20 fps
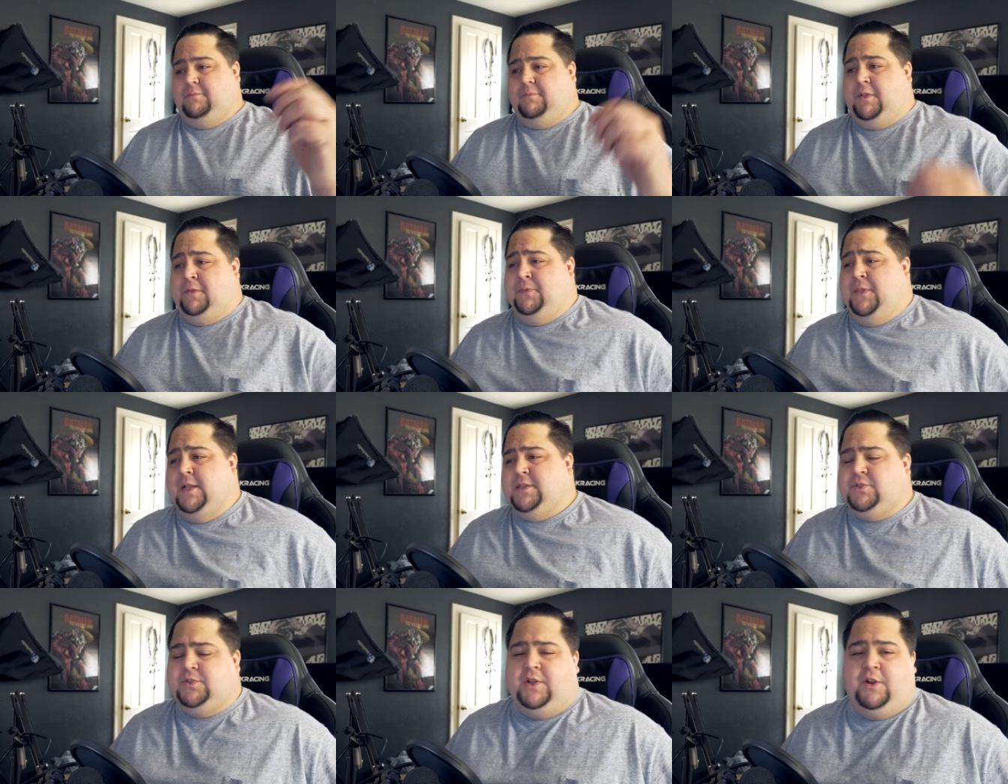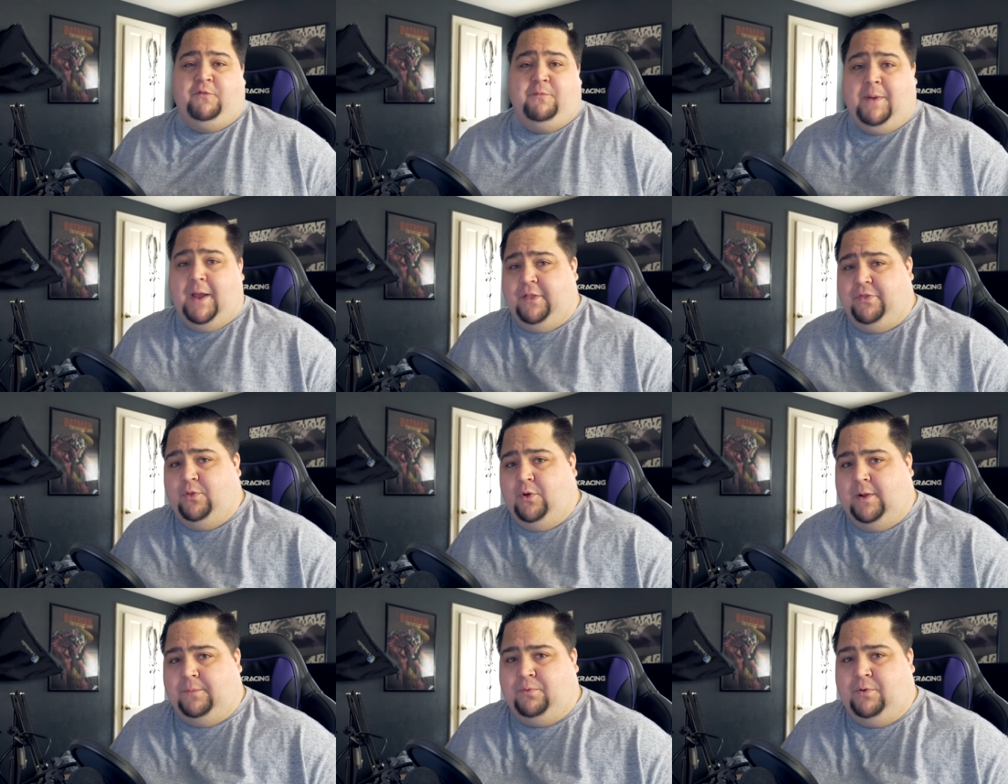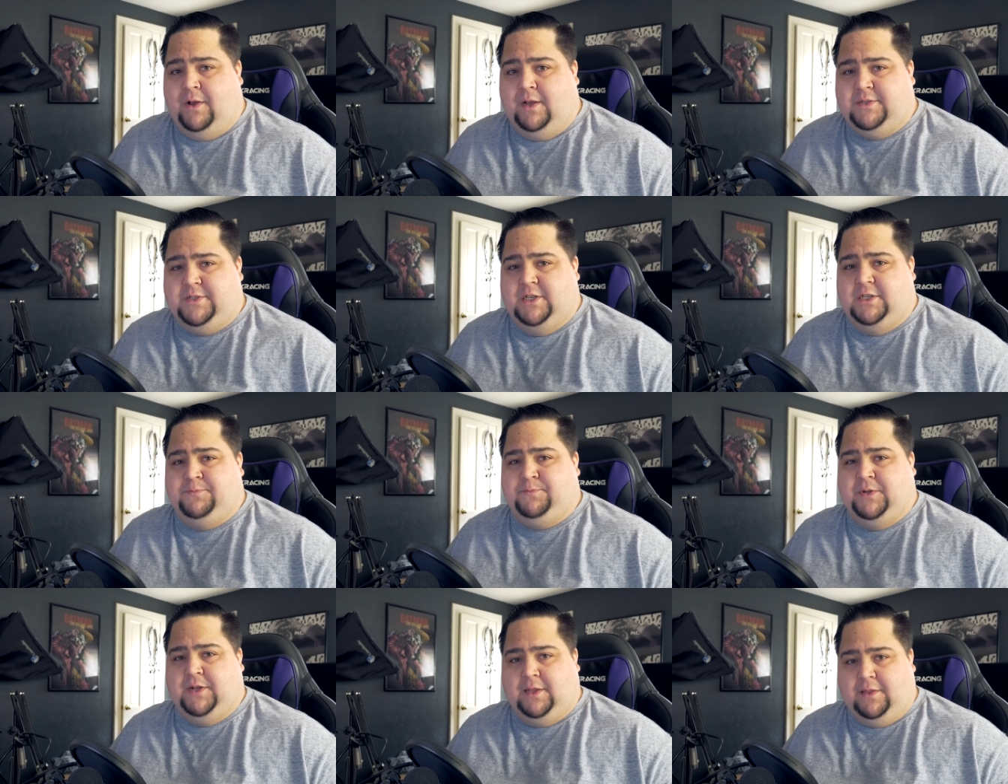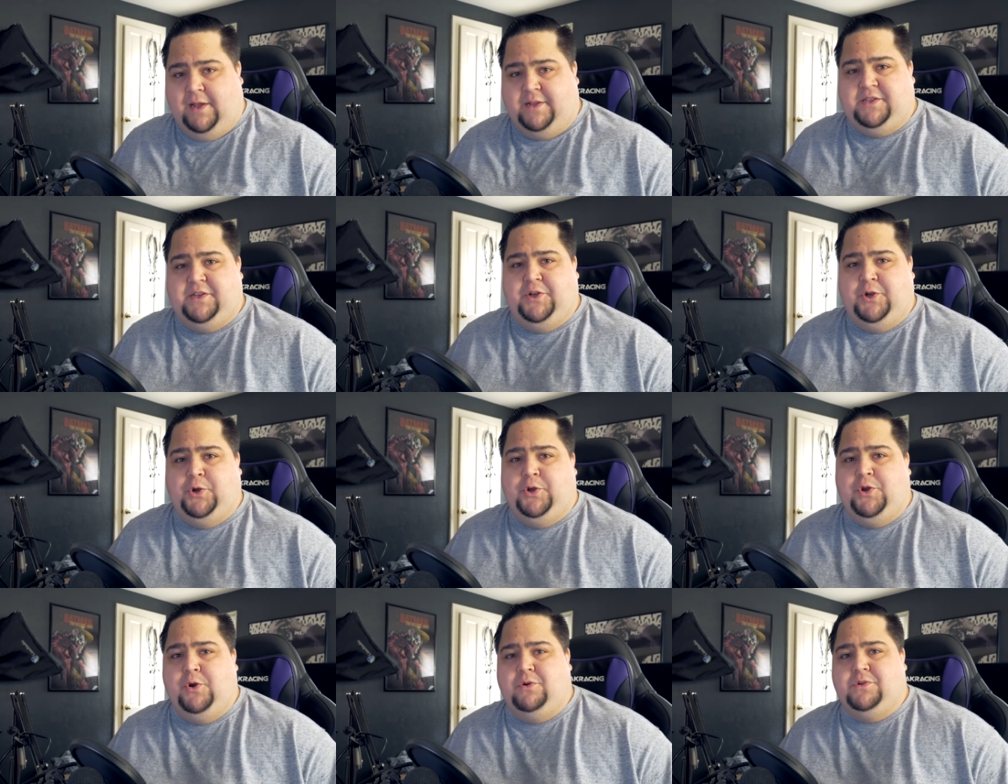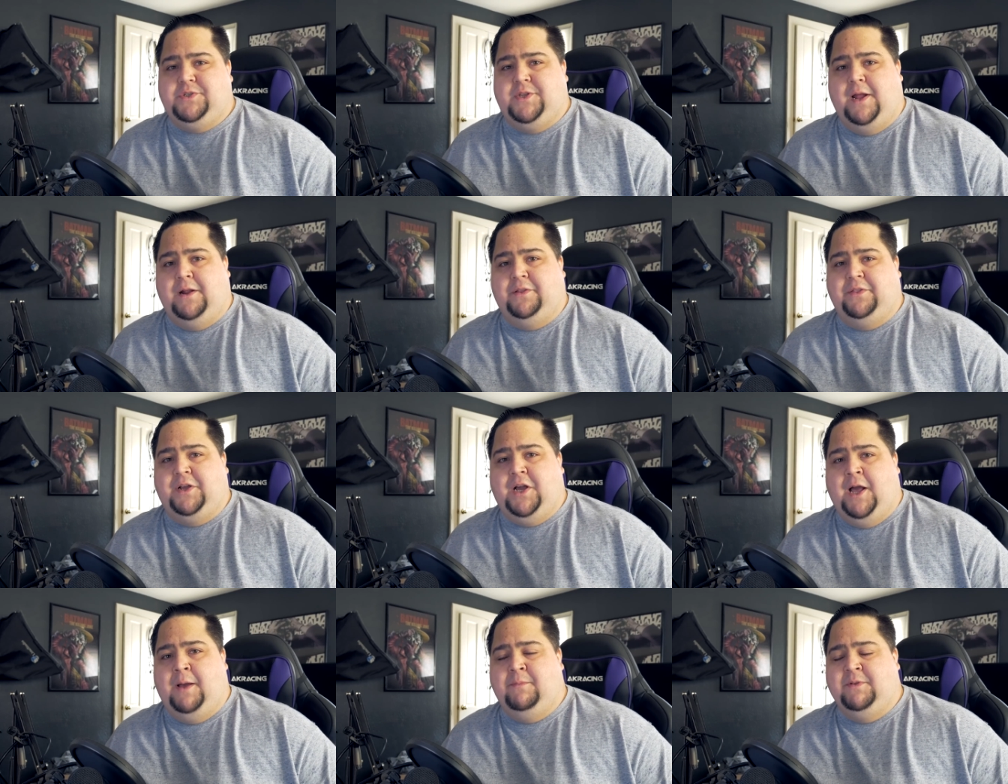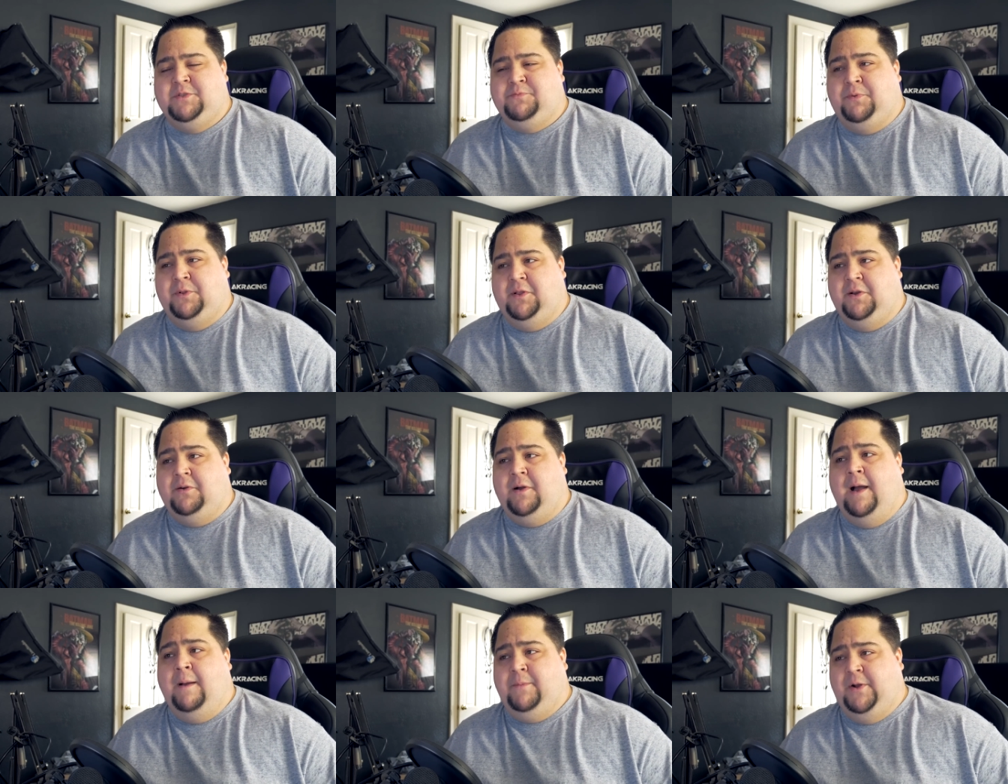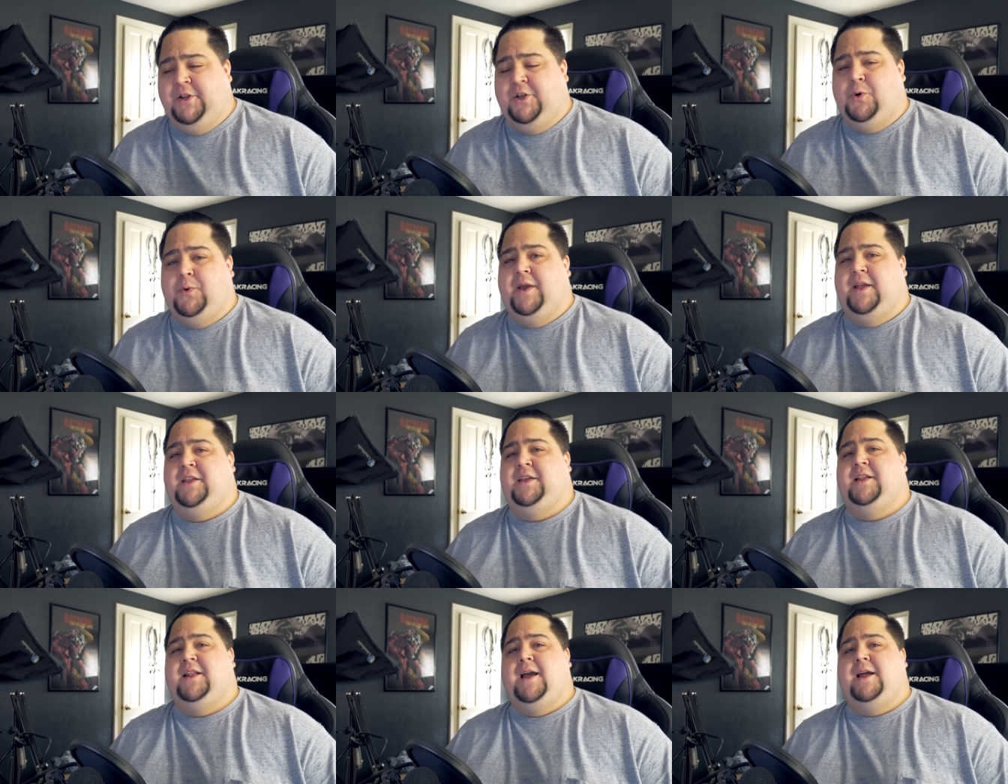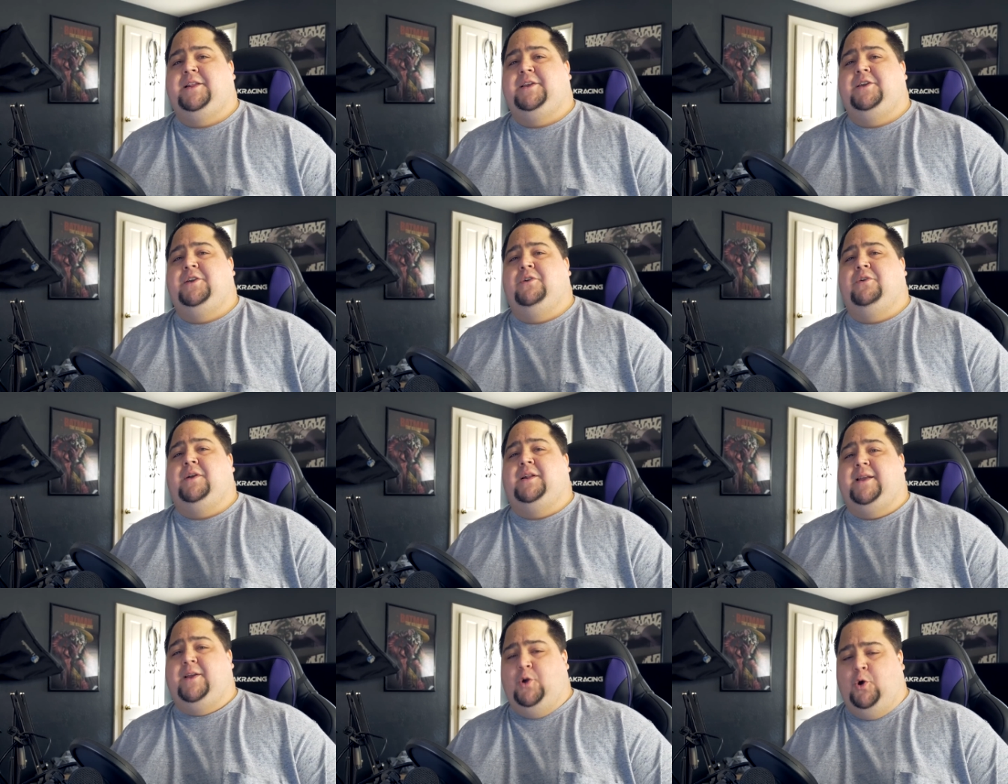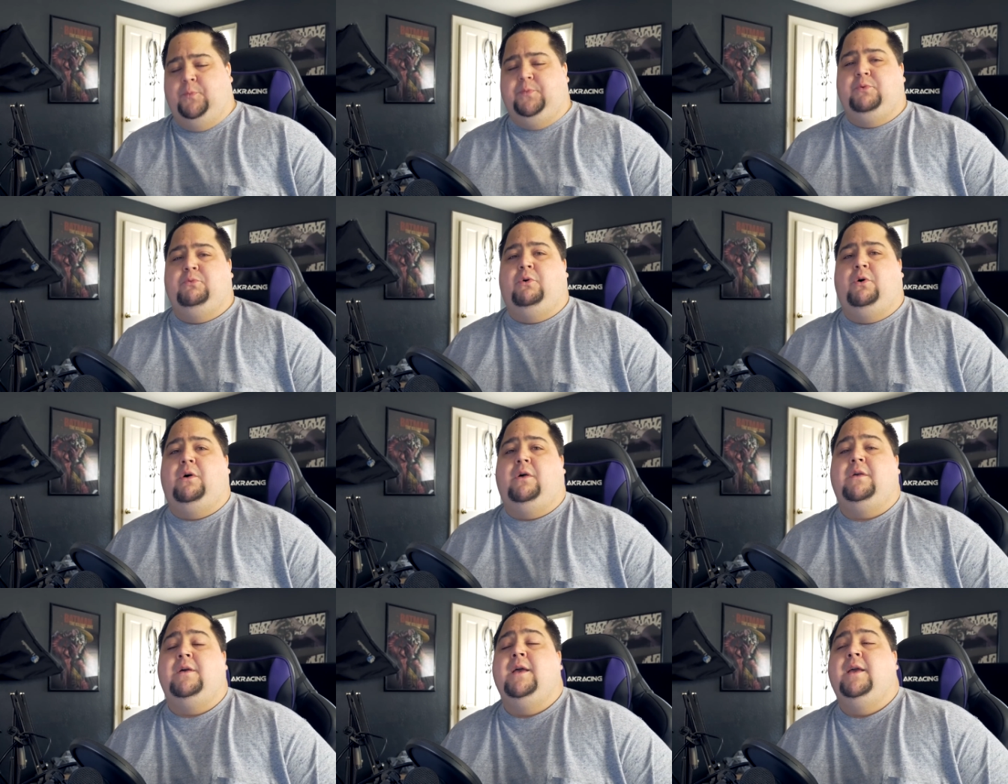that's sort of my thought process, but I'd like to hear yours down in the comments below. I'm going to go ahead and get out of here, and I hope you all